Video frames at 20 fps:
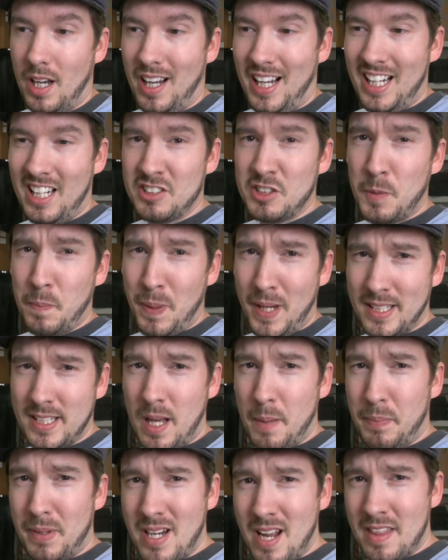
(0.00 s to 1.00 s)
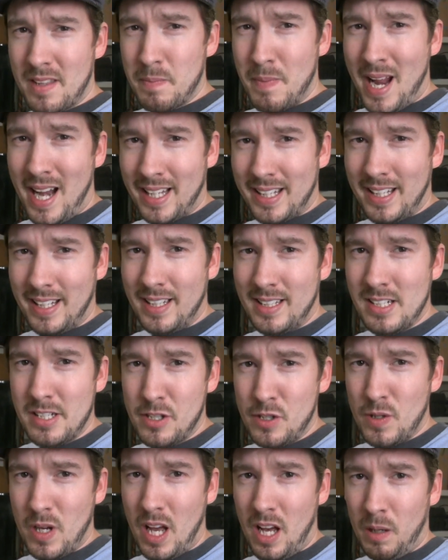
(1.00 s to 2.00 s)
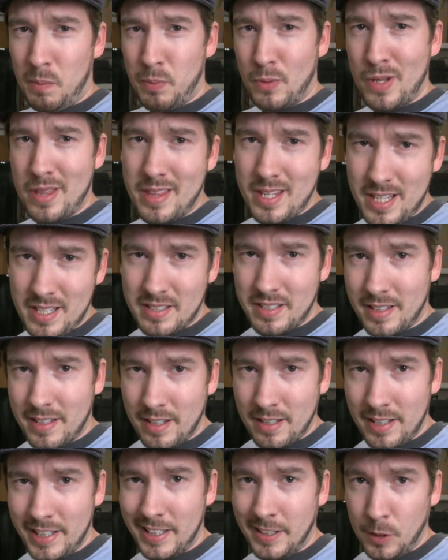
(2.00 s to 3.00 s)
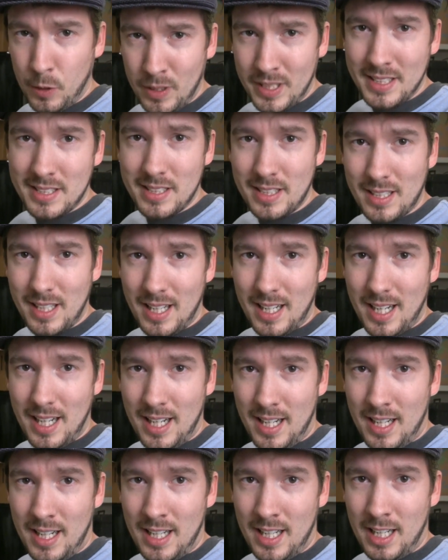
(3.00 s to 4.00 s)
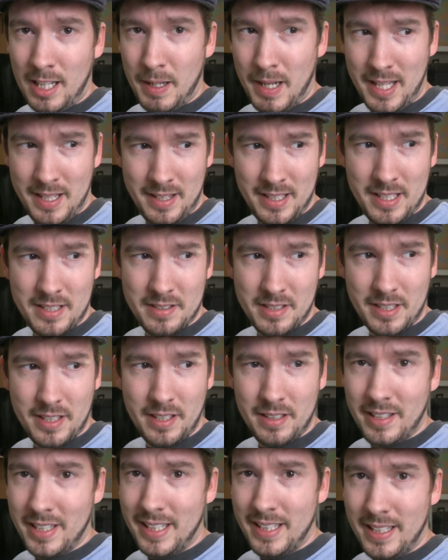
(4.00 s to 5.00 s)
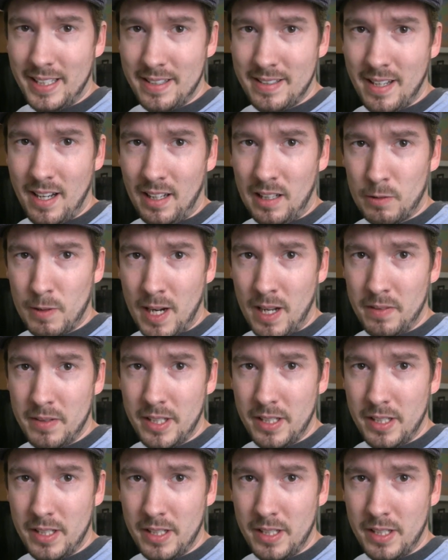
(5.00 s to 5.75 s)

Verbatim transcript: I also picked up another mannequin to help with the security duties uh, and the security detail around